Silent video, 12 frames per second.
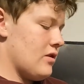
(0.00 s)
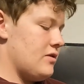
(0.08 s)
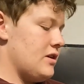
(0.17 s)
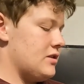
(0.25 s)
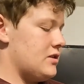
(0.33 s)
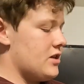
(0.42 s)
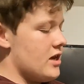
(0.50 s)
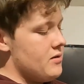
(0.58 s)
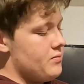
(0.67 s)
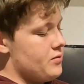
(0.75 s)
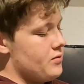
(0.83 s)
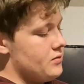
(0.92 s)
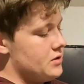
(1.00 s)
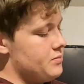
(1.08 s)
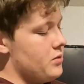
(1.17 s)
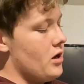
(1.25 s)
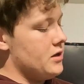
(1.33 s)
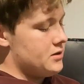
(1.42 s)
This tape
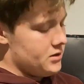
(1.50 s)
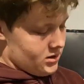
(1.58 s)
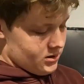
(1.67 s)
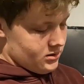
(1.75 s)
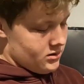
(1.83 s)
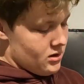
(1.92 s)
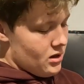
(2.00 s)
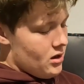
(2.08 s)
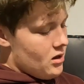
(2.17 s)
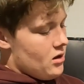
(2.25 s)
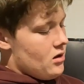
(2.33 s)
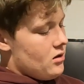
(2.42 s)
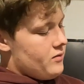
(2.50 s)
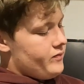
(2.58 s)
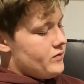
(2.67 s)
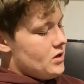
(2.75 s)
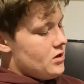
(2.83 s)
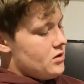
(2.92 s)
splicer
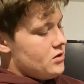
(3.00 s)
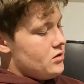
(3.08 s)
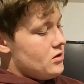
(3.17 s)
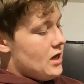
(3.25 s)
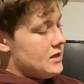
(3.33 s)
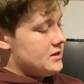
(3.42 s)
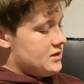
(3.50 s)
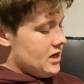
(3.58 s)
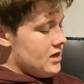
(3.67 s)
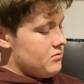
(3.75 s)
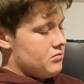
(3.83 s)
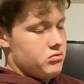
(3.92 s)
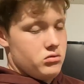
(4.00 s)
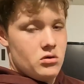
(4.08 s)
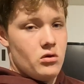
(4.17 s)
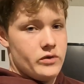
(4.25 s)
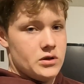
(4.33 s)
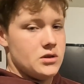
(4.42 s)
has tape,
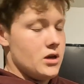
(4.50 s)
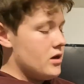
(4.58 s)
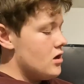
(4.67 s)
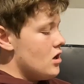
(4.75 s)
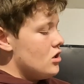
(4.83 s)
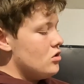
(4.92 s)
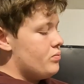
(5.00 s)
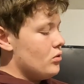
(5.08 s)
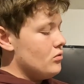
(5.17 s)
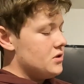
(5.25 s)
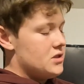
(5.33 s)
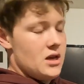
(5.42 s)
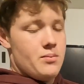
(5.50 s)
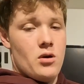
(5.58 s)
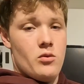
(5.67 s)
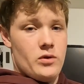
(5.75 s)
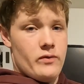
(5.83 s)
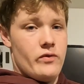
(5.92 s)
obviously. You pull the tape
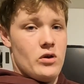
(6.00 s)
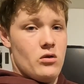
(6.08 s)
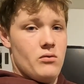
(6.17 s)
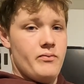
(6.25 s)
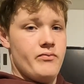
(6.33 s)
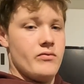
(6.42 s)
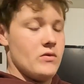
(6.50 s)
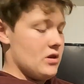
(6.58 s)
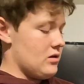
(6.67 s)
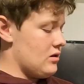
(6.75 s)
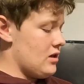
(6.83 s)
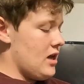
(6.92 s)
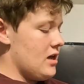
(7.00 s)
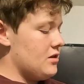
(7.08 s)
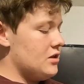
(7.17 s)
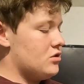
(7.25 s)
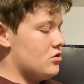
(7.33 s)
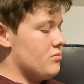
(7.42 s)
over the film, hit
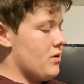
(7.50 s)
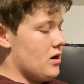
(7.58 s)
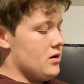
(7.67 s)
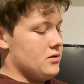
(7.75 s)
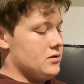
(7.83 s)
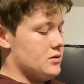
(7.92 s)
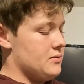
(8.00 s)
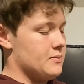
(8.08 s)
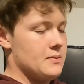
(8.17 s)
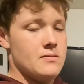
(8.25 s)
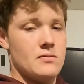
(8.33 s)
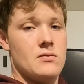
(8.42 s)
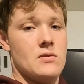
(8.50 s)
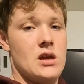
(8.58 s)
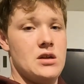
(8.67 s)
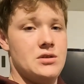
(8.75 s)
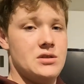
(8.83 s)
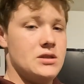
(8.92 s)
these two buttons,
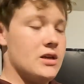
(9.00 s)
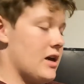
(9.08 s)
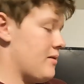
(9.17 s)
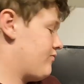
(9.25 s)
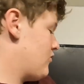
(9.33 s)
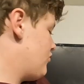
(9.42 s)
and you're set.